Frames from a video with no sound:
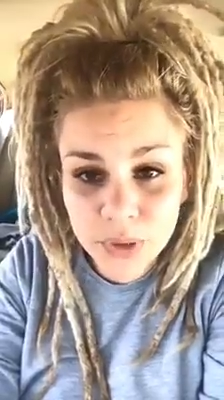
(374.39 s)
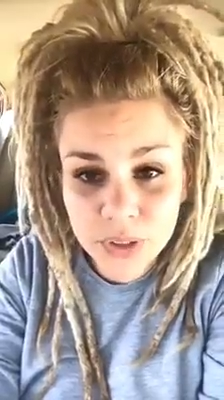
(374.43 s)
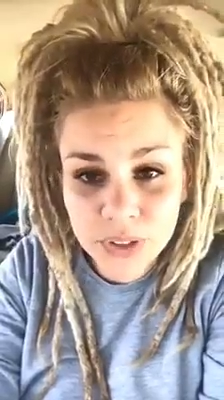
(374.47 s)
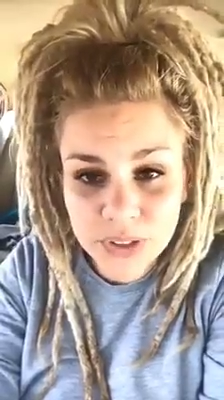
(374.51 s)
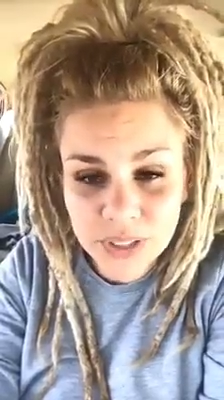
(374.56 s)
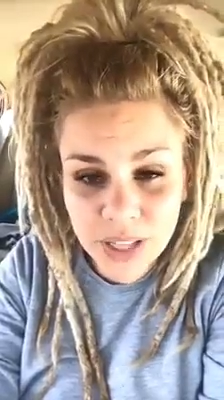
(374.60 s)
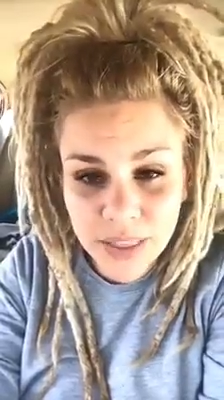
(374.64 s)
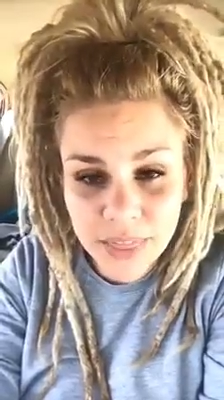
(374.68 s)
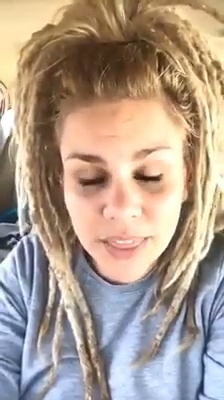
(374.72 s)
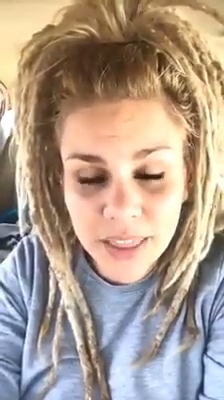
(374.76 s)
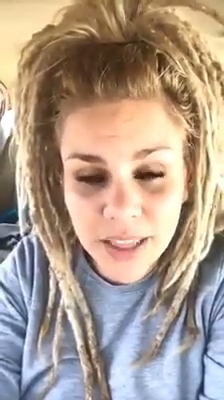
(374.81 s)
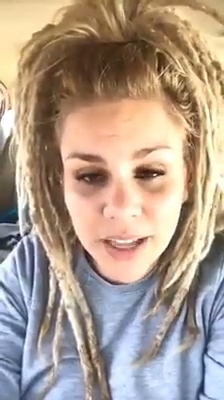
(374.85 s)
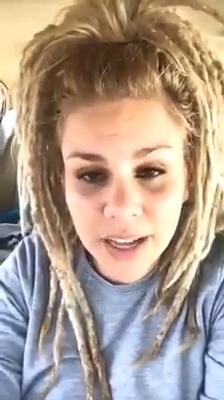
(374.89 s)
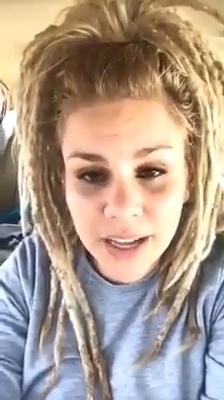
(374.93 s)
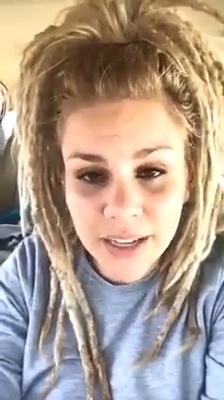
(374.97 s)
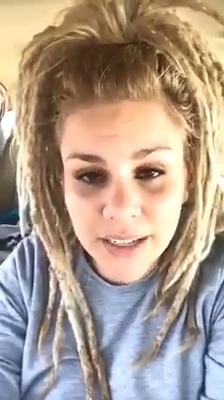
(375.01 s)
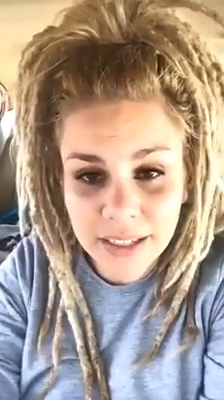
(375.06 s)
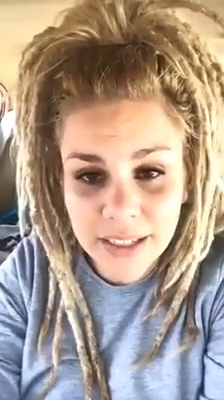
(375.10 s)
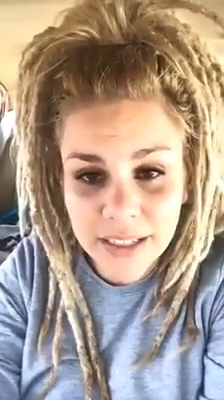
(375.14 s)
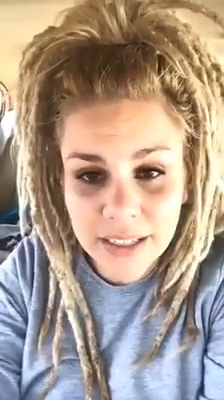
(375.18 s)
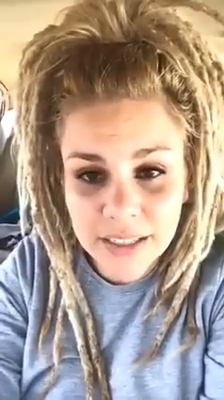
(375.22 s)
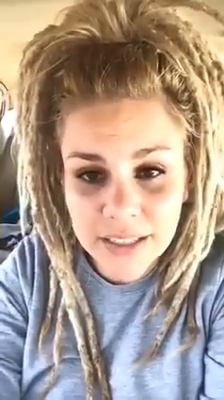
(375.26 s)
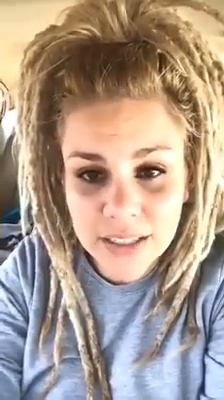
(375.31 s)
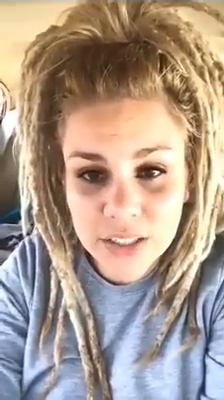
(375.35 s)
There's nothing I
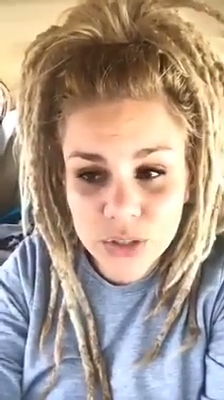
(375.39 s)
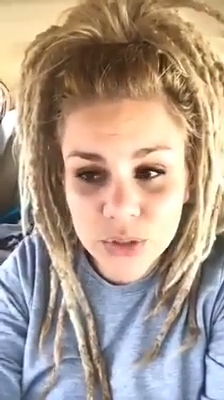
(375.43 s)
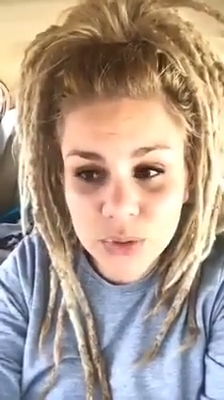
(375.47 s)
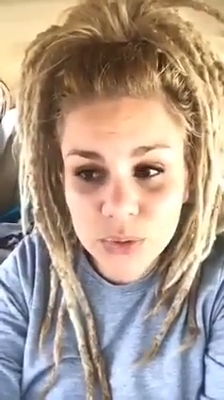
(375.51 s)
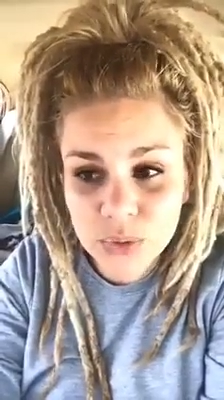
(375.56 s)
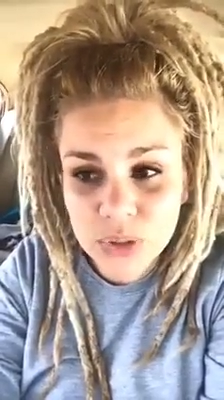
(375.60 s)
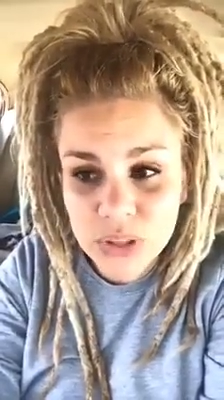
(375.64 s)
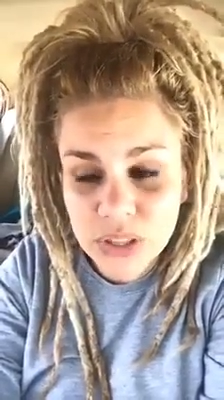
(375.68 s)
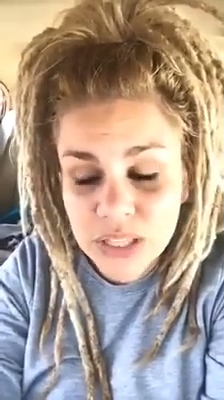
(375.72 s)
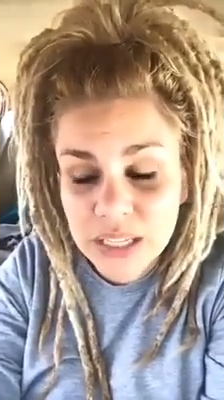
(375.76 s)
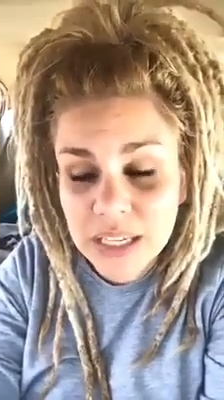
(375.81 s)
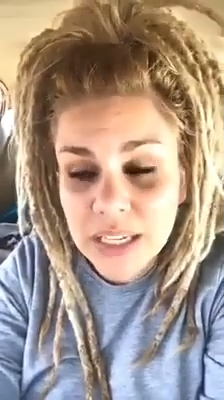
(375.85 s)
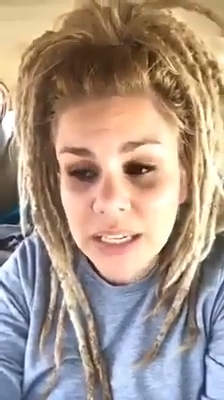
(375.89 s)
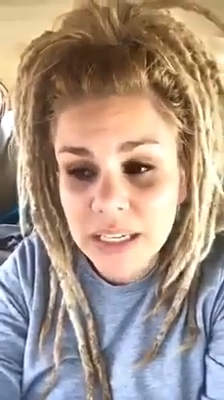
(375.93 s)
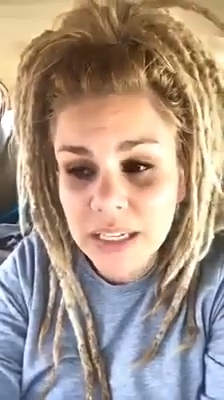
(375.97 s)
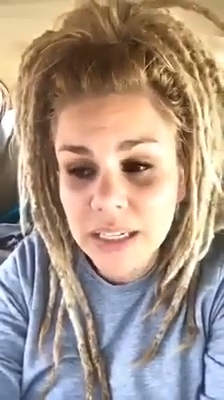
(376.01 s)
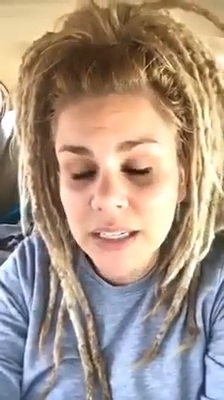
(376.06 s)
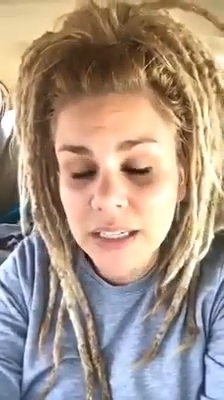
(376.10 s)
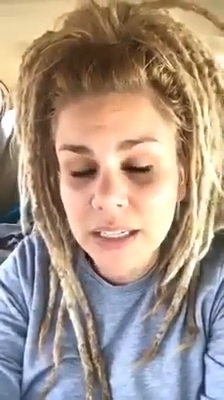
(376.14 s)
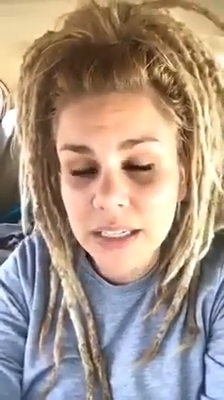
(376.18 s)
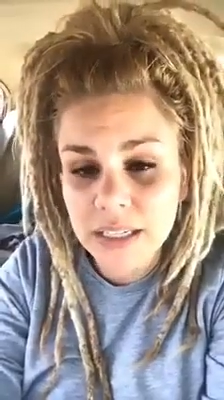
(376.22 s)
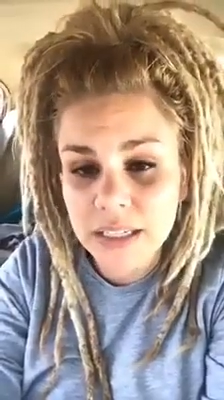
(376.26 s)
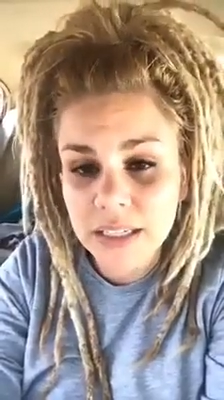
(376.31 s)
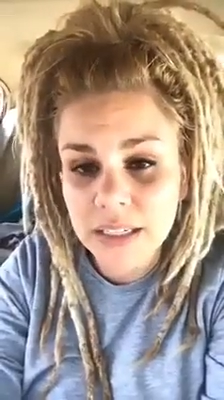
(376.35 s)
need to
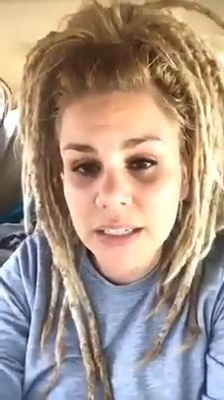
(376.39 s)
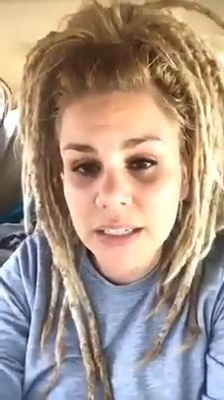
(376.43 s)
think